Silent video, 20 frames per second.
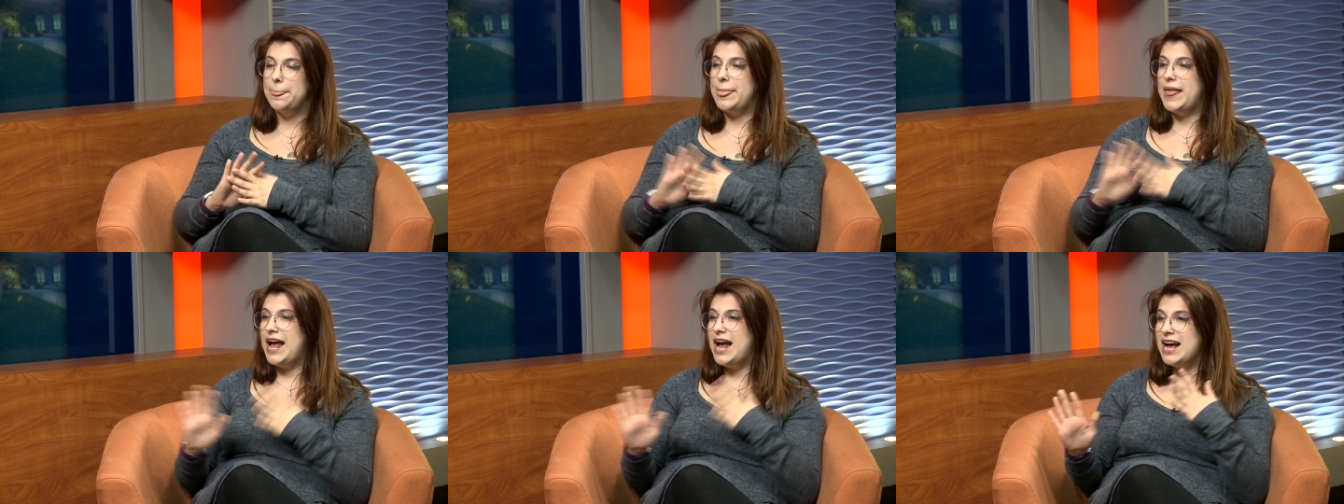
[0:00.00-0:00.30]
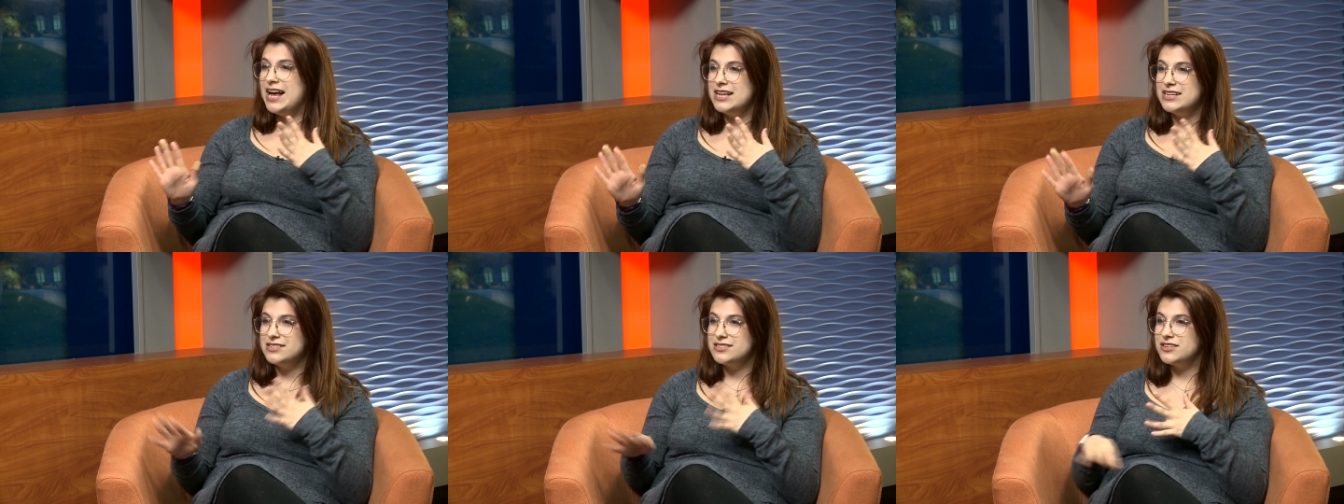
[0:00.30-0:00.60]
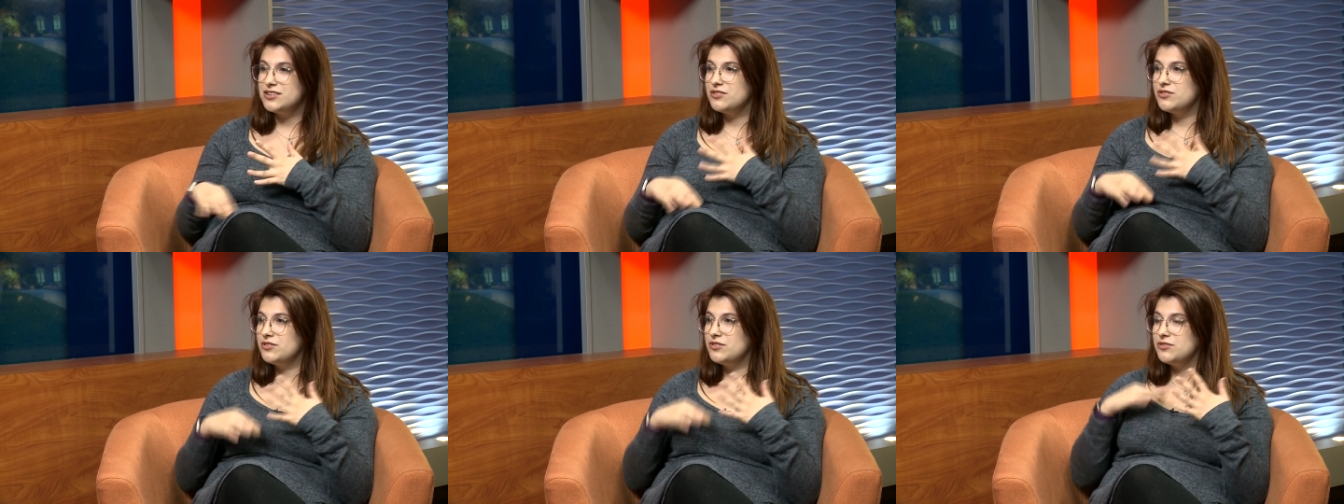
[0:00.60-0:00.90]
as
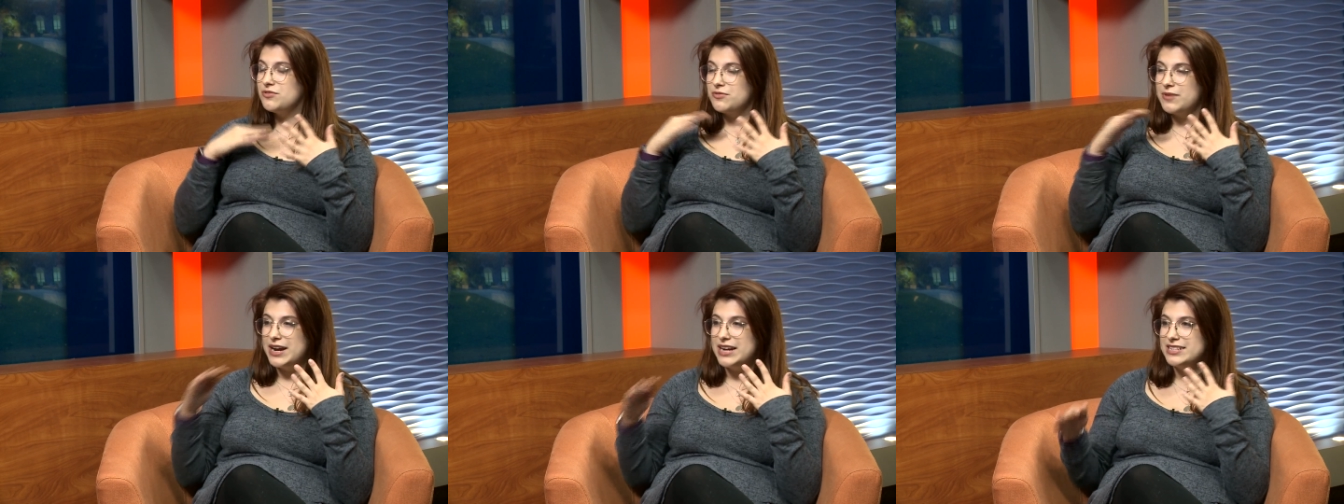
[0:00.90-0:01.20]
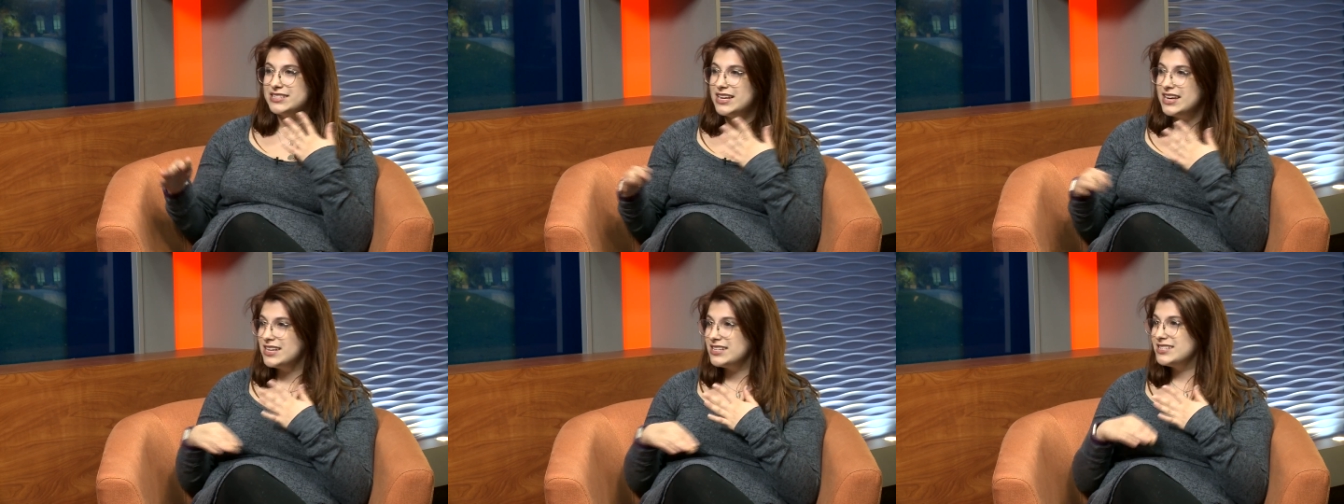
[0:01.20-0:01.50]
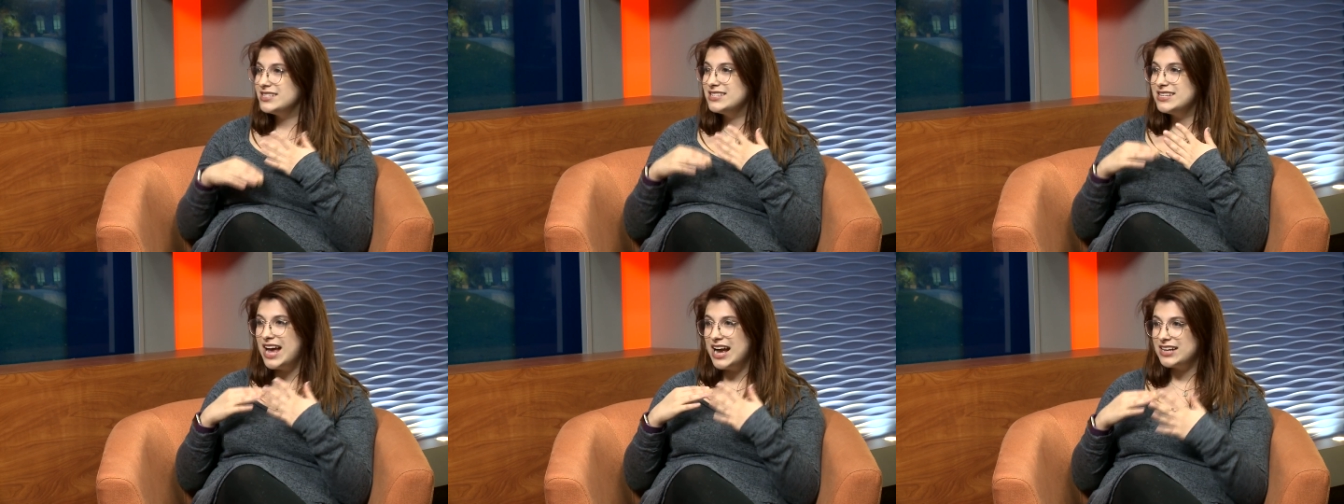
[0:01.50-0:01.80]

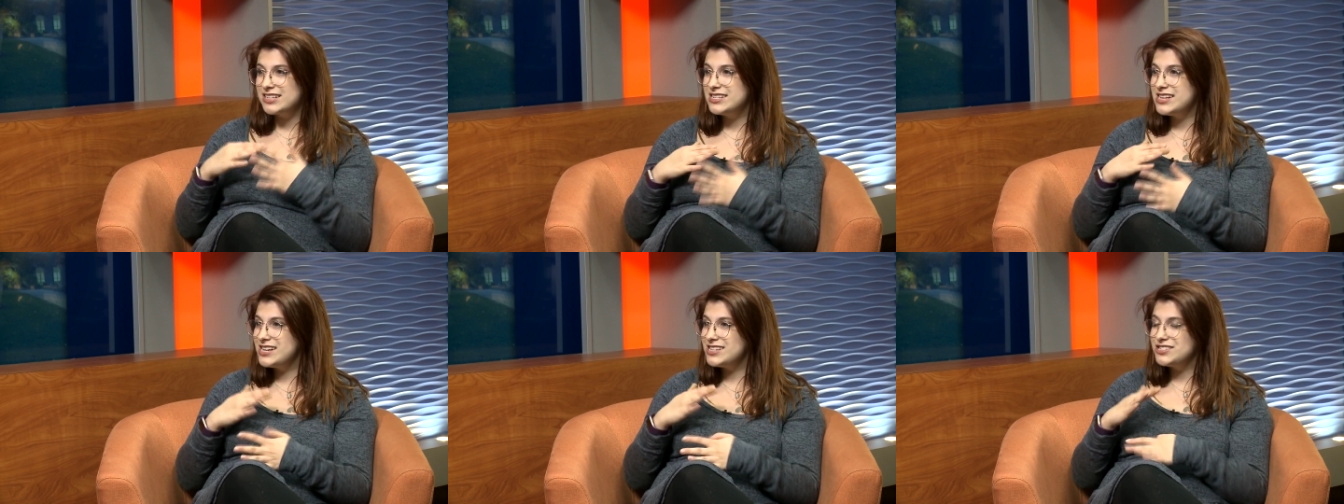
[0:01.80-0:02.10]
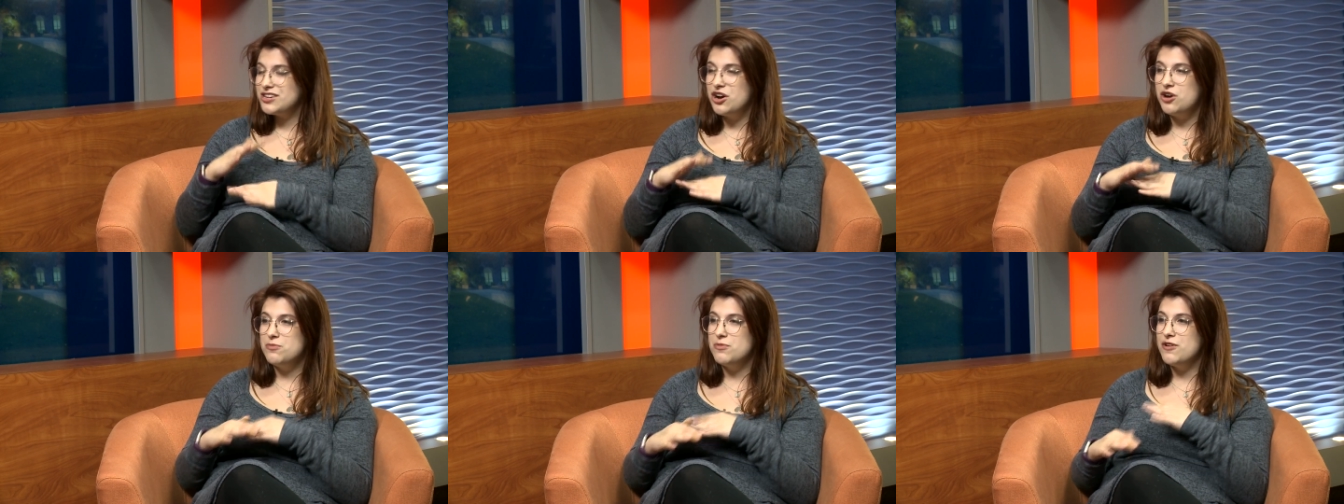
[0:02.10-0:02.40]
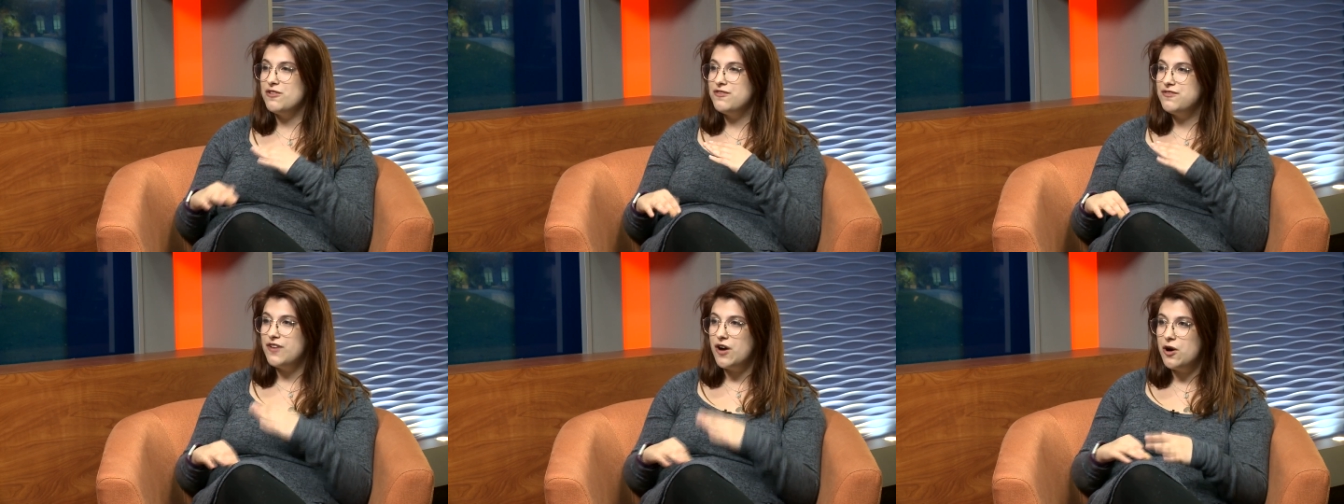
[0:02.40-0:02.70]
racist, sexist,
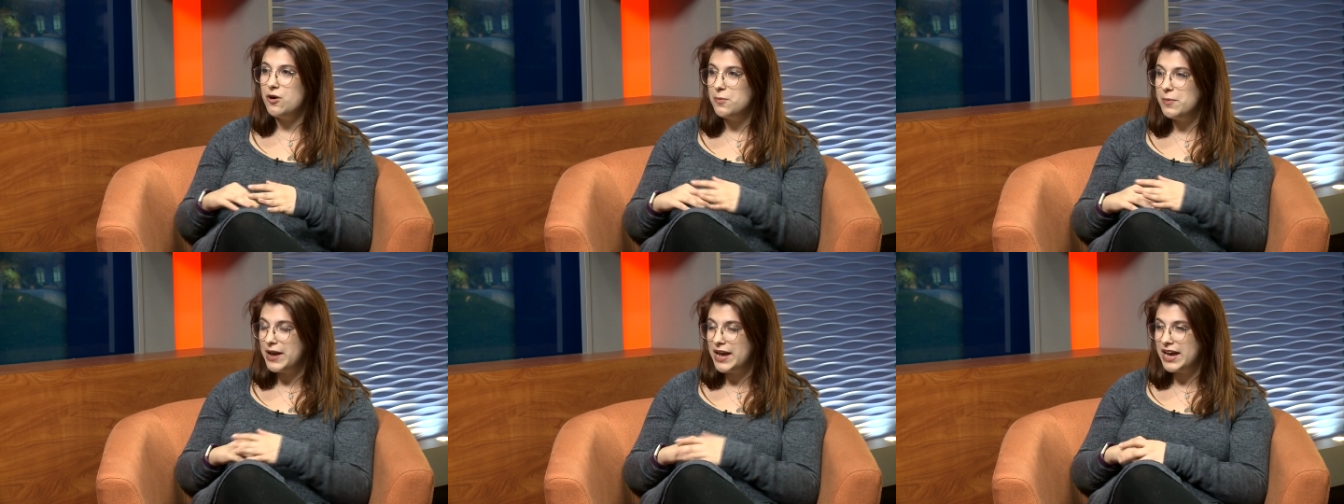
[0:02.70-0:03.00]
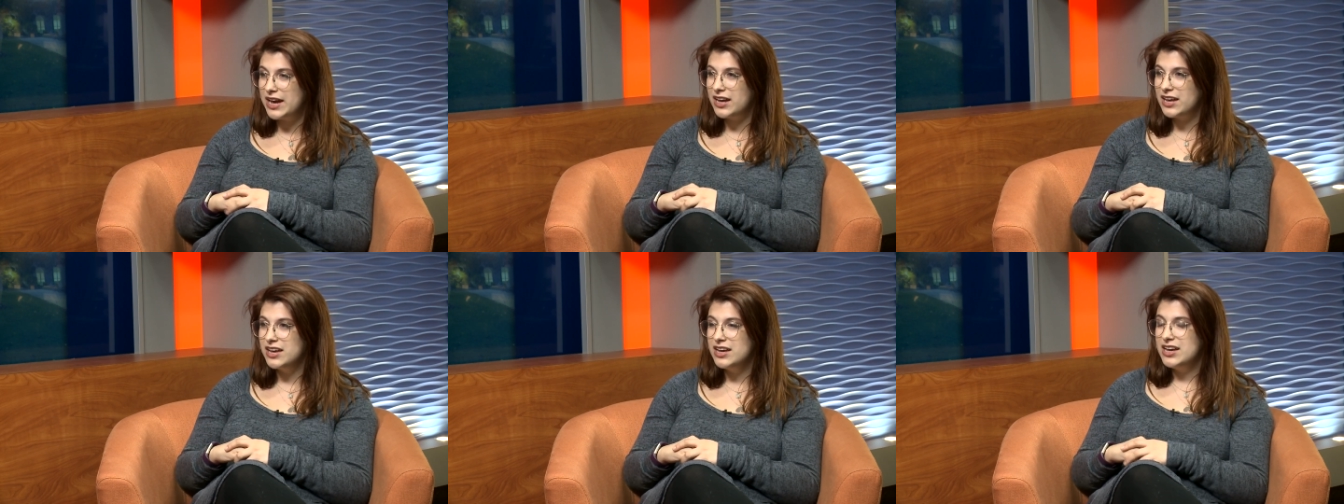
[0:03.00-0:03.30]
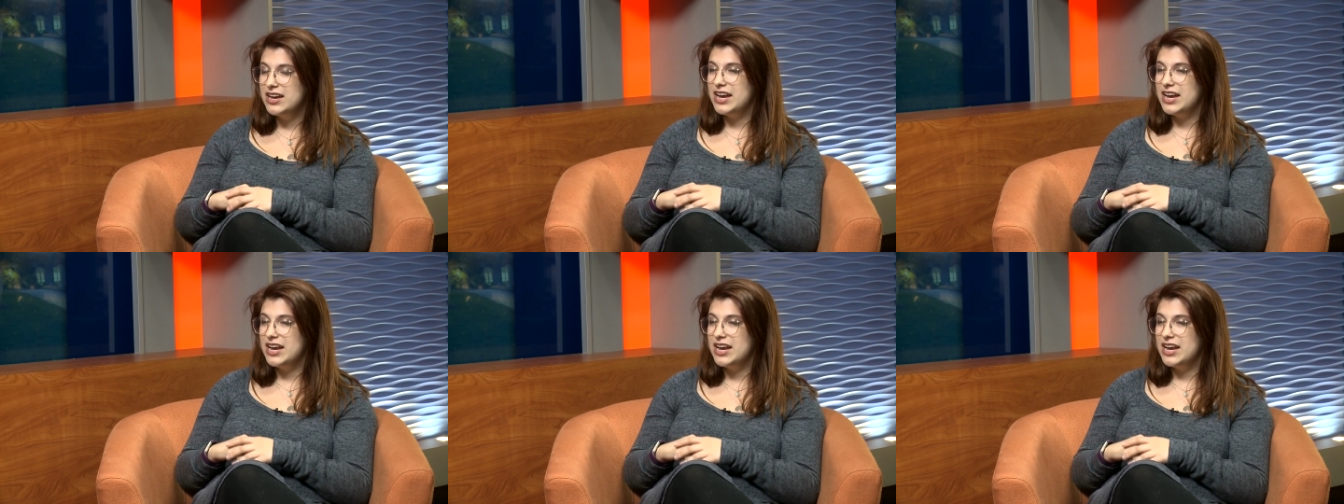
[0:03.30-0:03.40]
homophobic